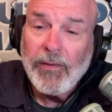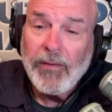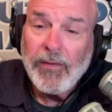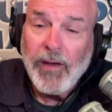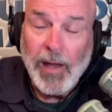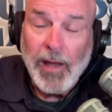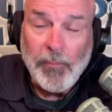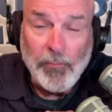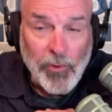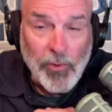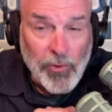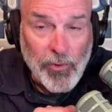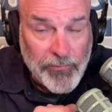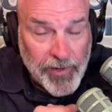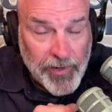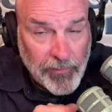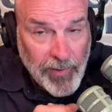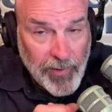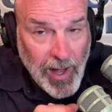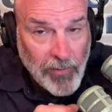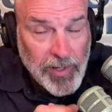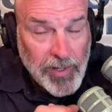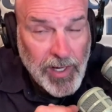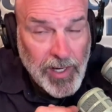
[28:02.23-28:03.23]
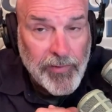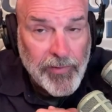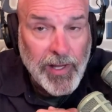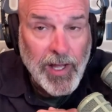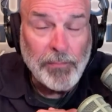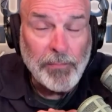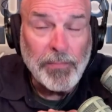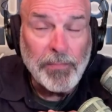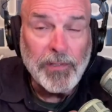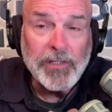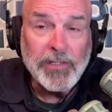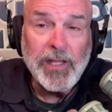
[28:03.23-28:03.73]
I move it around every
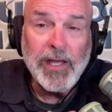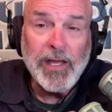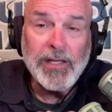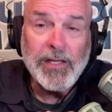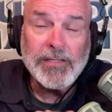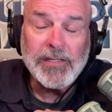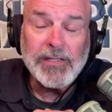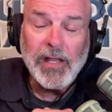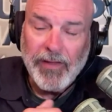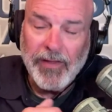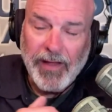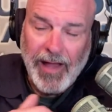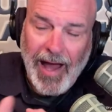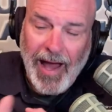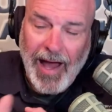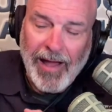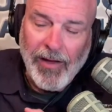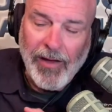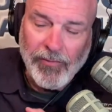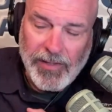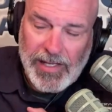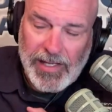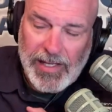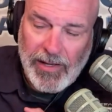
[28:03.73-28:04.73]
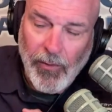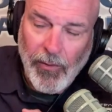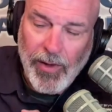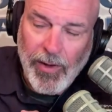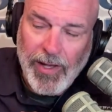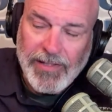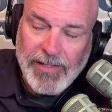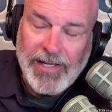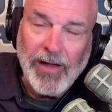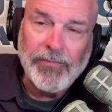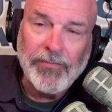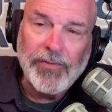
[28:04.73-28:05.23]
couple of days. the coyote decoy
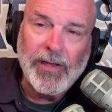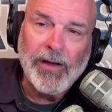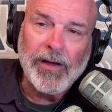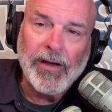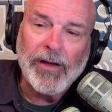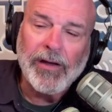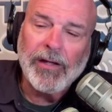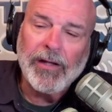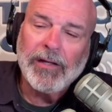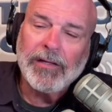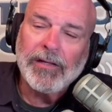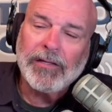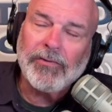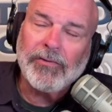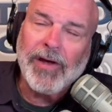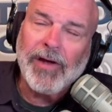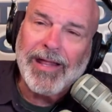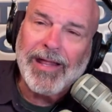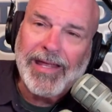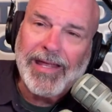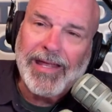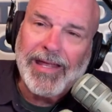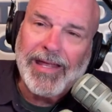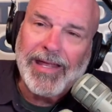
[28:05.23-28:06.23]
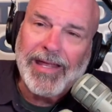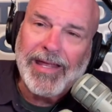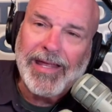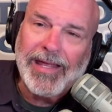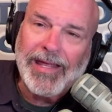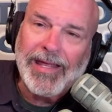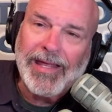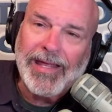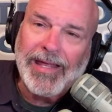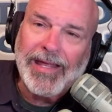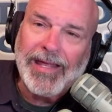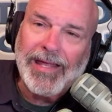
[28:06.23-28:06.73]
is out there to try to keep
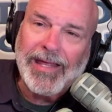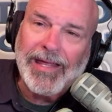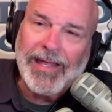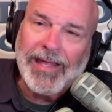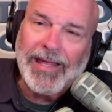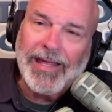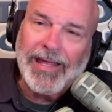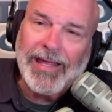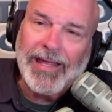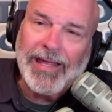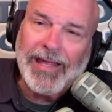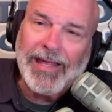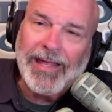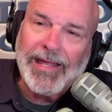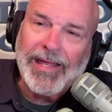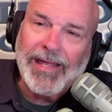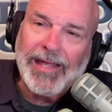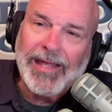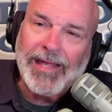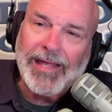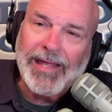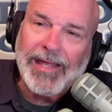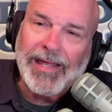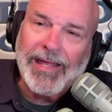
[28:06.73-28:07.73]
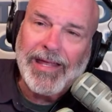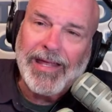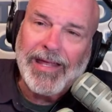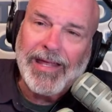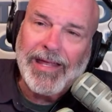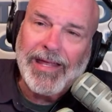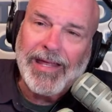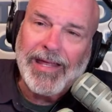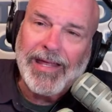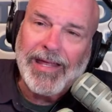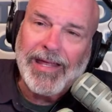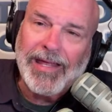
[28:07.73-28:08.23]
geese out of the yard.
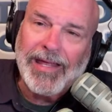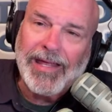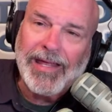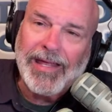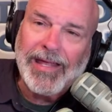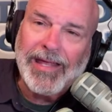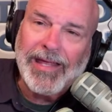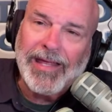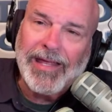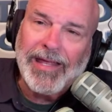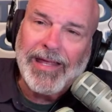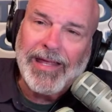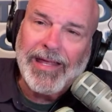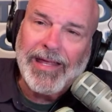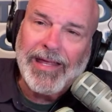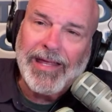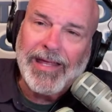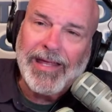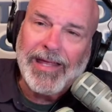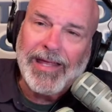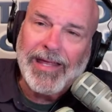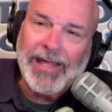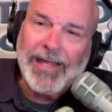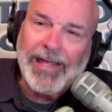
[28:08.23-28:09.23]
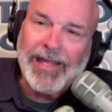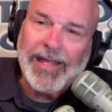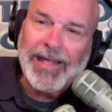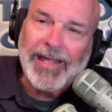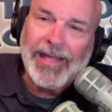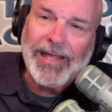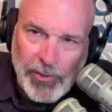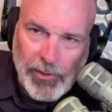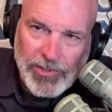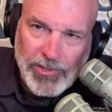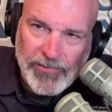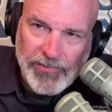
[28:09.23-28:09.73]
I don't want to put
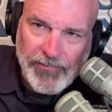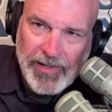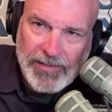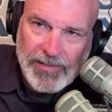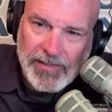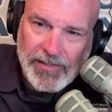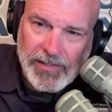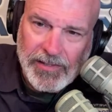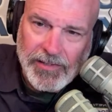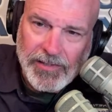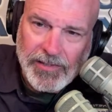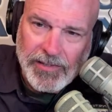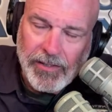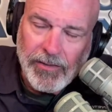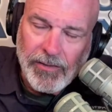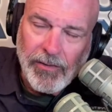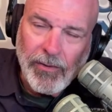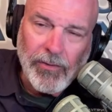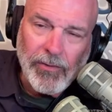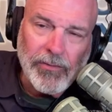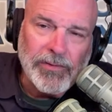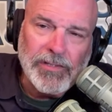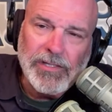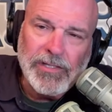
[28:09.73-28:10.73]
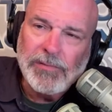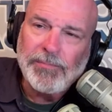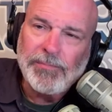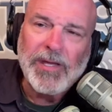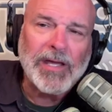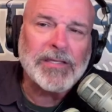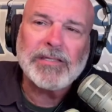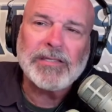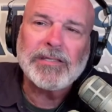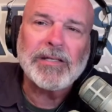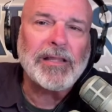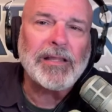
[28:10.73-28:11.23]
up the goose fence this year just
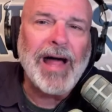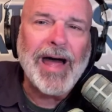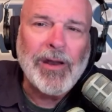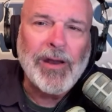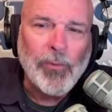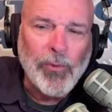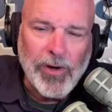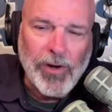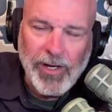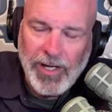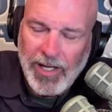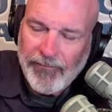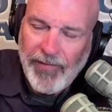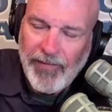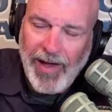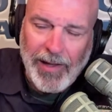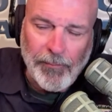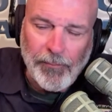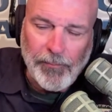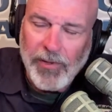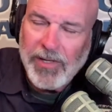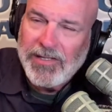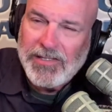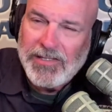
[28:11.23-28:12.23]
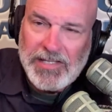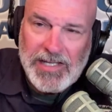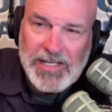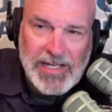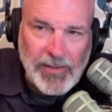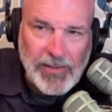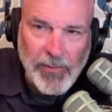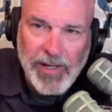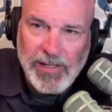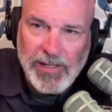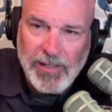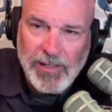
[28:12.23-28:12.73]
because it's a lot of work. If I can put a
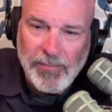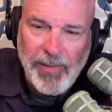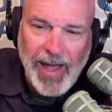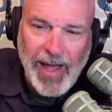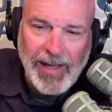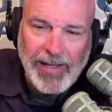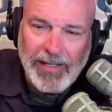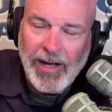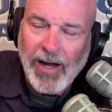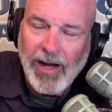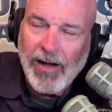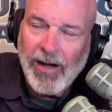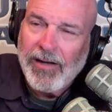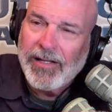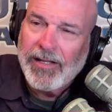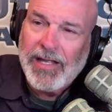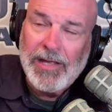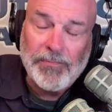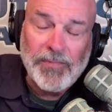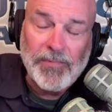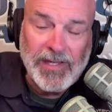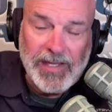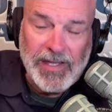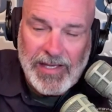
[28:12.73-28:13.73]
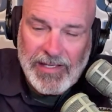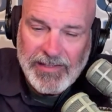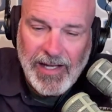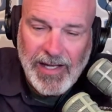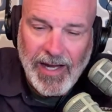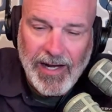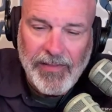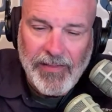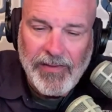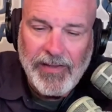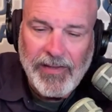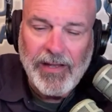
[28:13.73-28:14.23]
decoy in the backyard and keep the geese out of
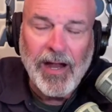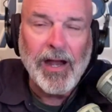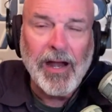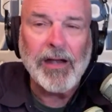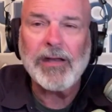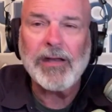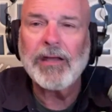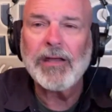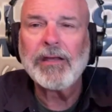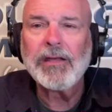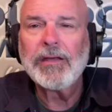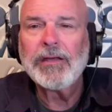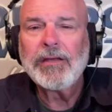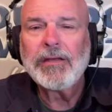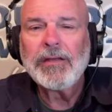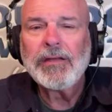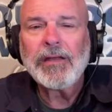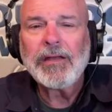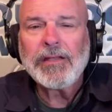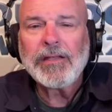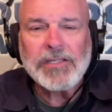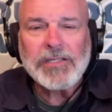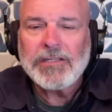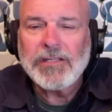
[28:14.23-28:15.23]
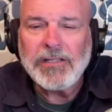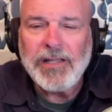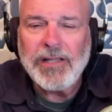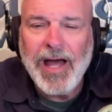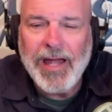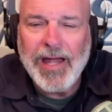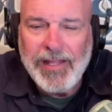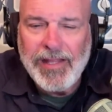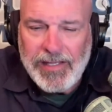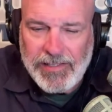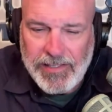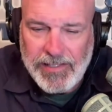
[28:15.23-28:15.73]
the yard, it's just a lot
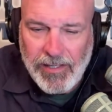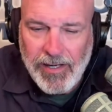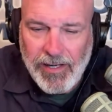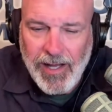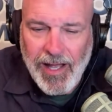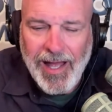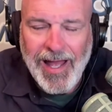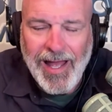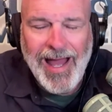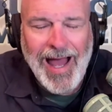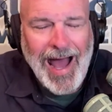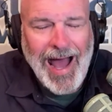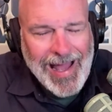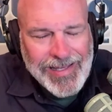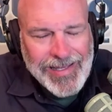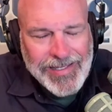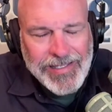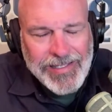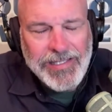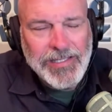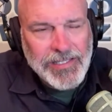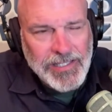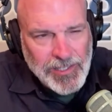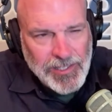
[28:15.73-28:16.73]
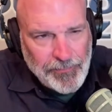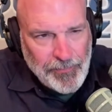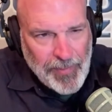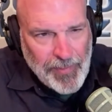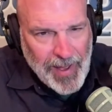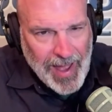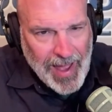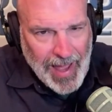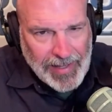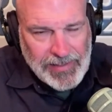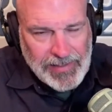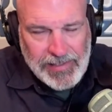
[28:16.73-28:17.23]
easier. I
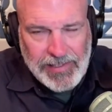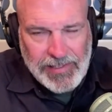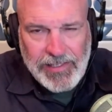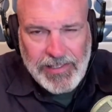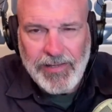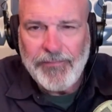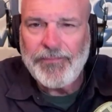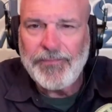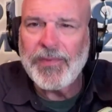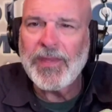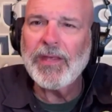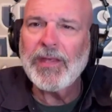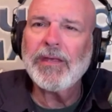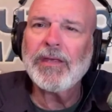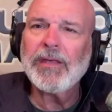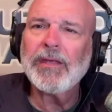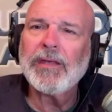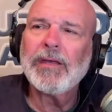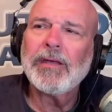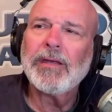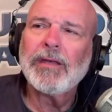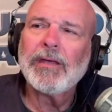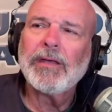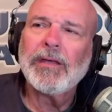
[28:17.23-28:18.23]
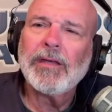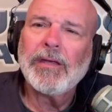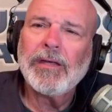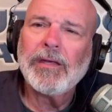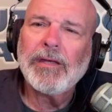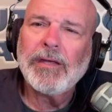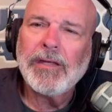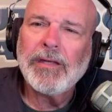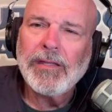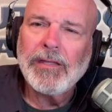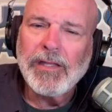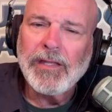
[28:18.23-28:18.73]
suspect
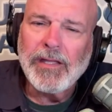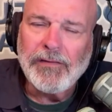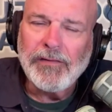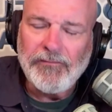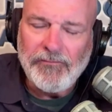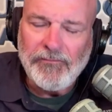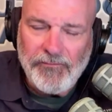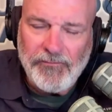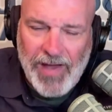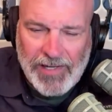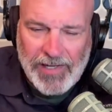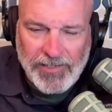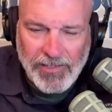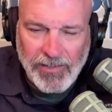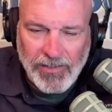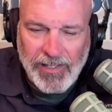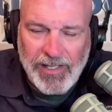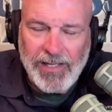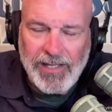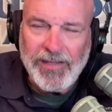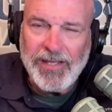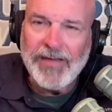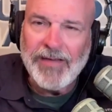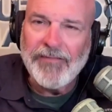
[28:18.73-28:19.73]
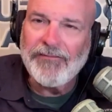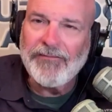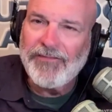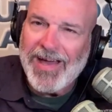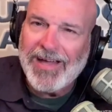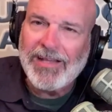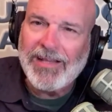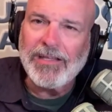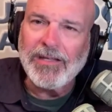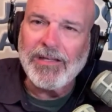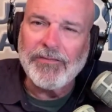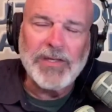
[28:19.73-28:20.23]
that eventually the
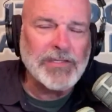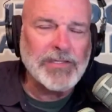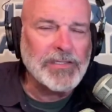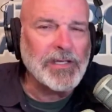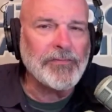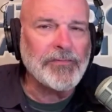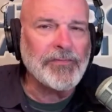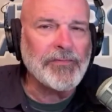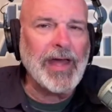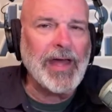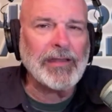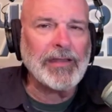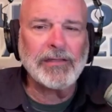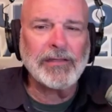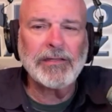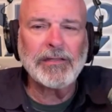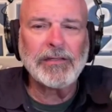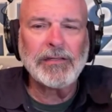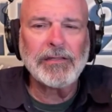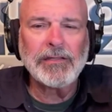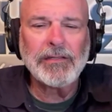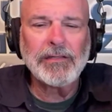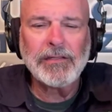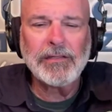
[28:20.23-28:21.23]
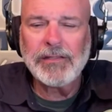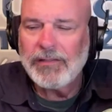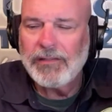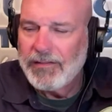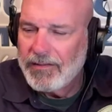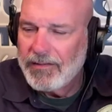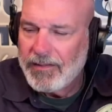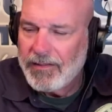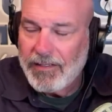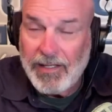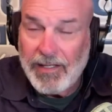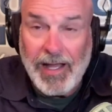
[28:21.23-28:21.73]
effectiveness of that
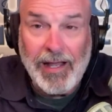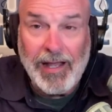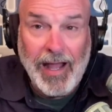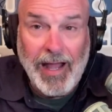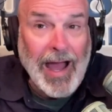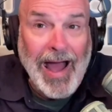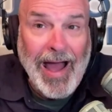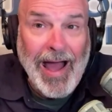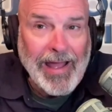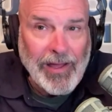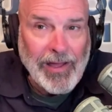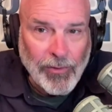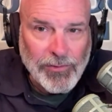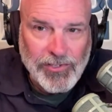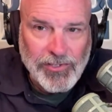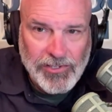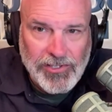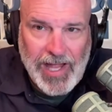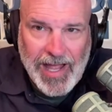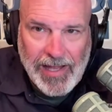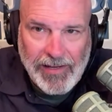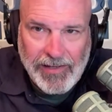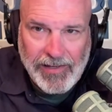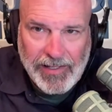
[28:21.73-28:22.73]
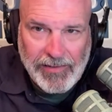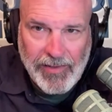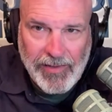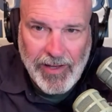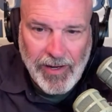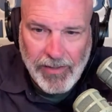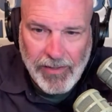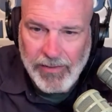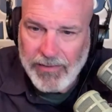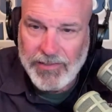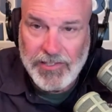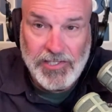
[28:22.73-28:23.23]
coyote standing
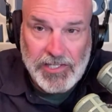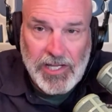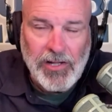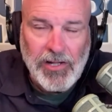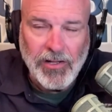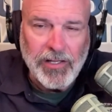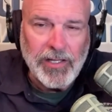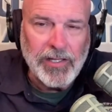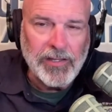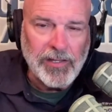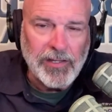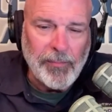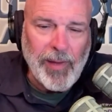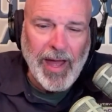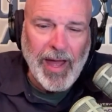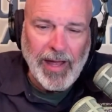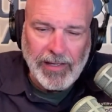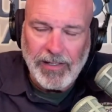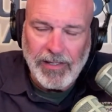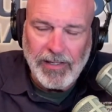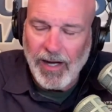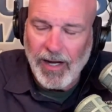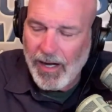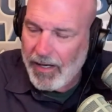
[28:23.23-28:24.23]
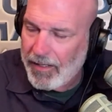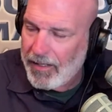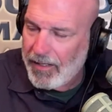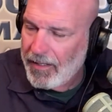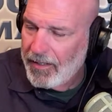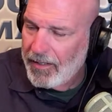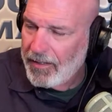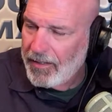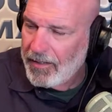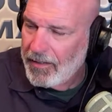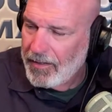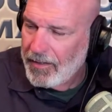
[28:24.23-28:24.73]
there still in the backyard
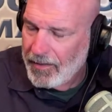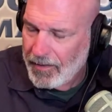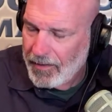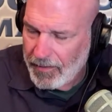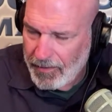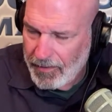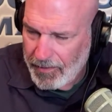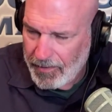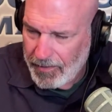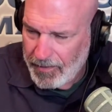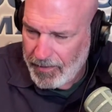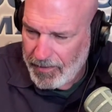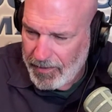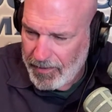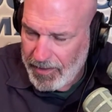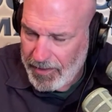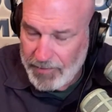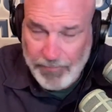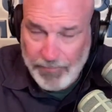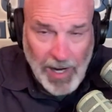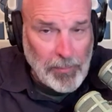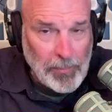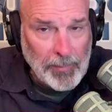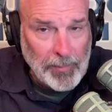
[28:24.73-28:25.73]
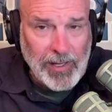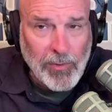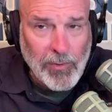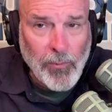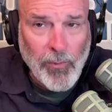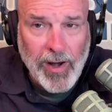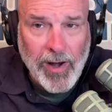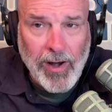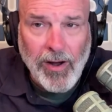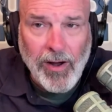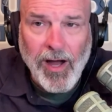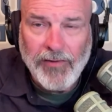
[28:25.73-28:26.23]
is probably going to
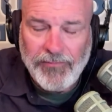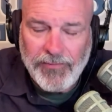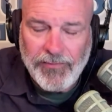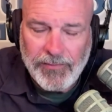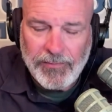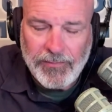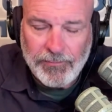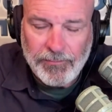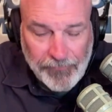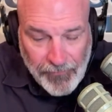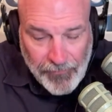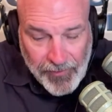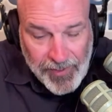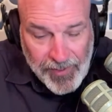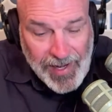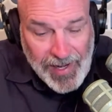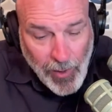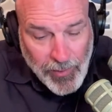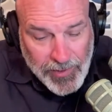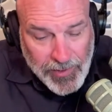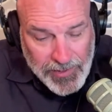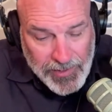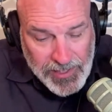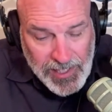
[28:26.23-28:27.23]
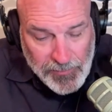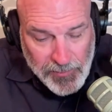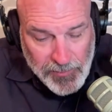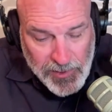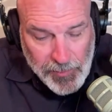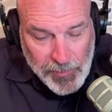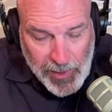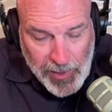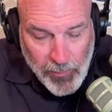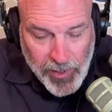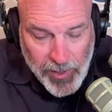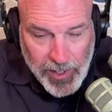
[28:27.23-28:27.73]
wear off, but for now, it seems to be
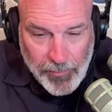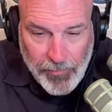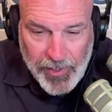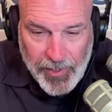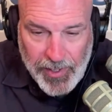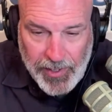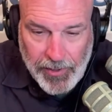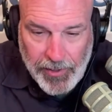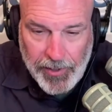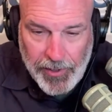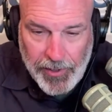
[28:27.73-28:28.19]
working pretty good.